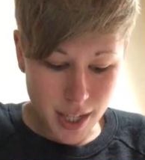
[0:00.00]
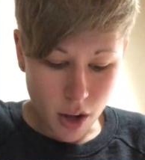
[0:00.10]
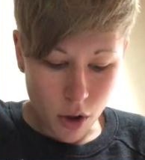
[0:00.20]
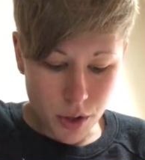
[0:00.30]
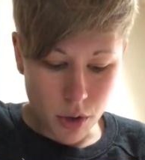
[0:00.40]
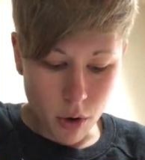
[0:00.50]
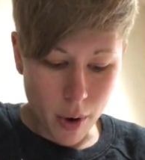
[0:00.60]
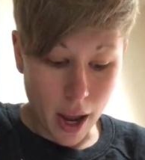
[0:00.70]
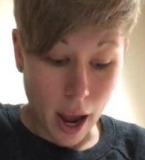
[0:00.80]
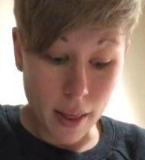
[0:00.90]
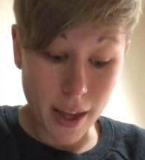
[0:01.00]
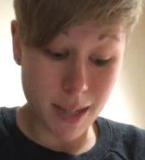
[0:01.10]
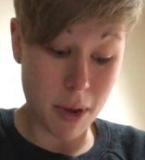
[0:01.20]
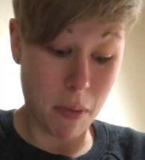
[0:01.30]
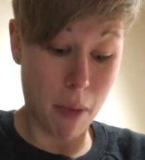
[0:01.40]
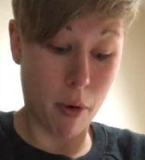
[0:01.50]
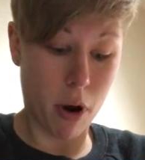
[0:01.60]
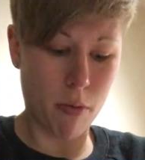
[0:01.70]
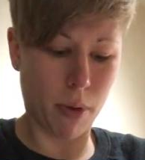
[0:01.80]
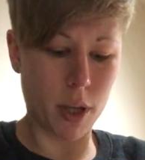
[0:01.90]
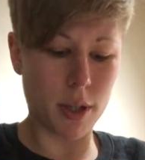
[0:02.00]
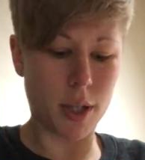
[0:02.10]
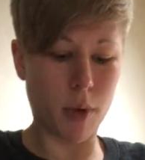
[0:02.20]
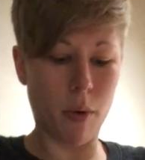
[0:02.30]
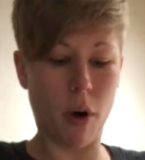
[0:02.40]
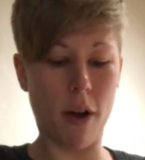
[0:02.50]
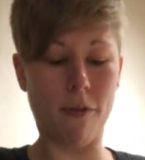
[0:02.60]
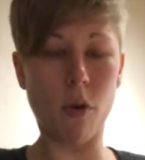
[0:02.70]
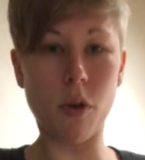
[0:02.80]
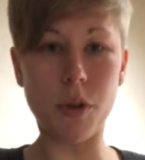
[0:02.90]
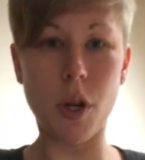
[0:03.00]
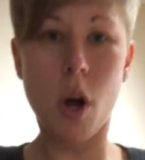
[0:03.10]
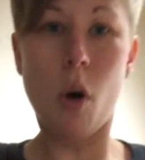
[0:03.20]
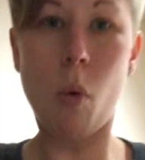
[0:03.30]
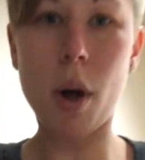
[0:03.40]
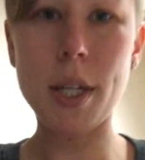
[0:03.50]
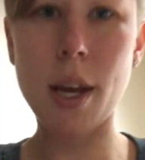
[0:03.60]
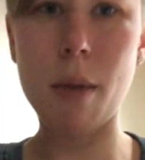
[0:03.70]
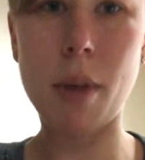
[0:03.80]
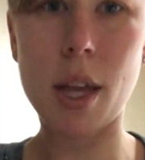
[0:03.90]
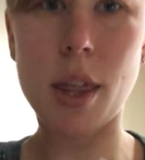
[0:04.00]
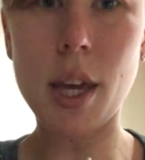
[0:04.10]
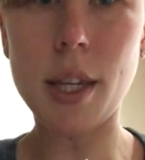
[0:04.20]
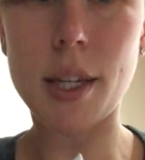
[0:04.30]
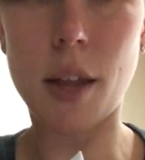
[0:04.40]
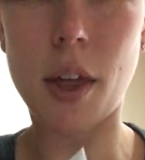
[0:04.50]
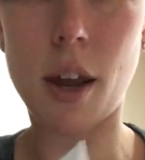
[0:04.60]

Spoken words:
is also a way, I like to make paper airplanes this way, where I fold one time like this, and then